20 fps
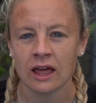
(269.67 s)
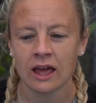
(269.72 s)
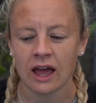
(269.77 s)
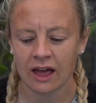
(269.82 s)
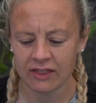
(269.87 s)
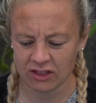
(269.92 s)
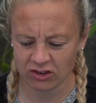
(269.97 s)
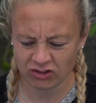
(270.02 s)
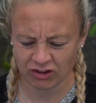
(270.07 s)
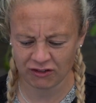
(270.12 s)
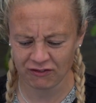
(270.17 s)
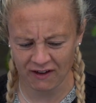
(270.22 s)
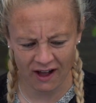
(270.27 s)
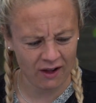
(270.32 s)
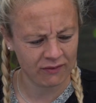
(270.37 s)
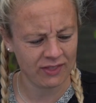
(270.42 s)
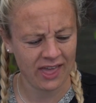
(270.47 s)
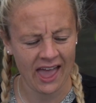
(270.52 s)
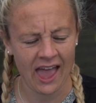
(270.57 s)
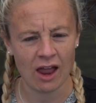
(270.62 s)
and then she
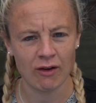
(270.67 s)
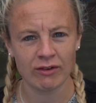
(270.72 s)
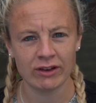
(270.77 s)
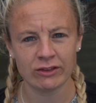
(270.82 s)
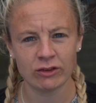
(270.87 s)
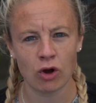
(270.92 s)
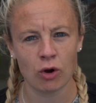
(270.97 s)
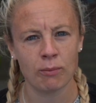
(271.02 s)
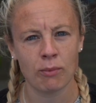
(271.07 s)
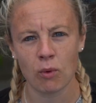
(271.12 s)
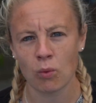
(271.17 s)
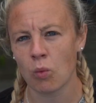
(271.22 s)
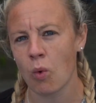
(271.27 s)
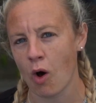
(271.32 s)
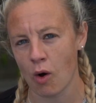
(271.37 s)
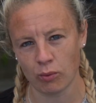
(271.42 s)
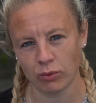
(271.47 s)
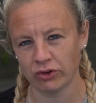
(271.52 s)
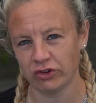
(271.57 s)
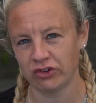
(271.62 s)
found the hairy toe, but
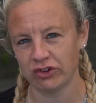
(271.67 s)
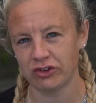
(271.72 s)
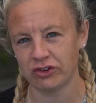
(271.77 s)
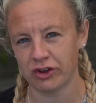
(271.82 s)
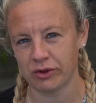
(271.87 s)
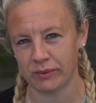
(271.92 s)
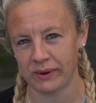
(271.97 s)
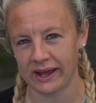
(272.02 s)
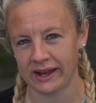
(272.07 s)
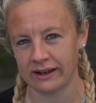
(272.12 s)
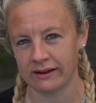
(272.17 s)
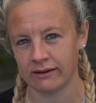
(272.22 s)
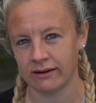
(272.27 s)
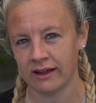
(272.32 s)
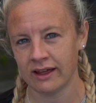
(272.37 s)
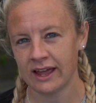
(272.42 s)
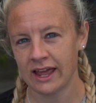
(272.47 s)
what was she doing?